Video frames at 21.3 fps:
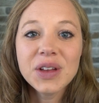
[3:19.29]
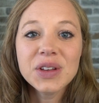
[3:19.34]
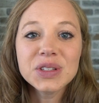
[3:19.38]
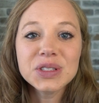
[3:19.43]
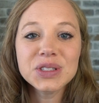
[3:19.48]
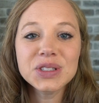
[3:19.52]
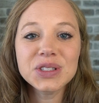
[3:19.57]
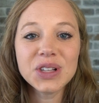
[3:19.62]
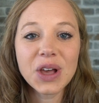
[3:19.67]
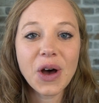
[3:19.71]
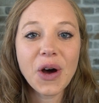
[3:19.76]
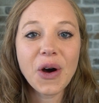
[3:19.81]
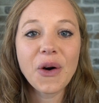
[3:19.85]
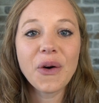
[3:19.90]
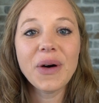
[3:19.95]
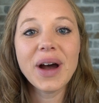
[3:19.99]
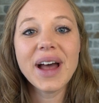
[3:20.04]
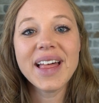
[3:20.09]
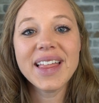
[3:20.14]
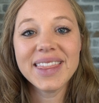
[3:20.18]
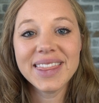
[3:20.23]

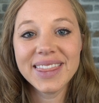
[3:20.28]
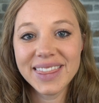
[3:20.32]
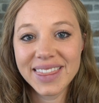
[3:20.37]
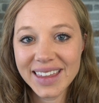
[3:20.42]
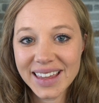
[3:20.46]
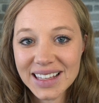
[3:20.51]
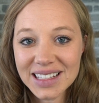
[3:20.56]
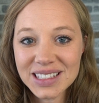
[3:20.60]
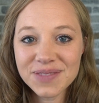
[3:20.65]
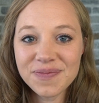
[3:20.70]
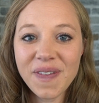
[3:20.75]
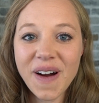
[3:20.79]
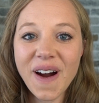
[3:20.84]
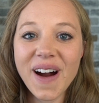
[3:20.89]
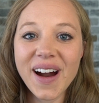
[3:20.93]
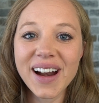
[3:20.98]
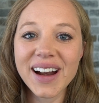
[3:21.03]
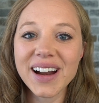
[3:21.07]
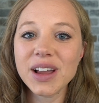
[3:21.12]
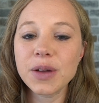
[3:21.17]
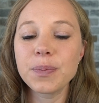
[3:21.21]
So this
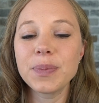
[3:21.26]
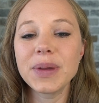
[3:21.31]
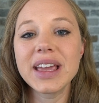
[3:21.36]
park,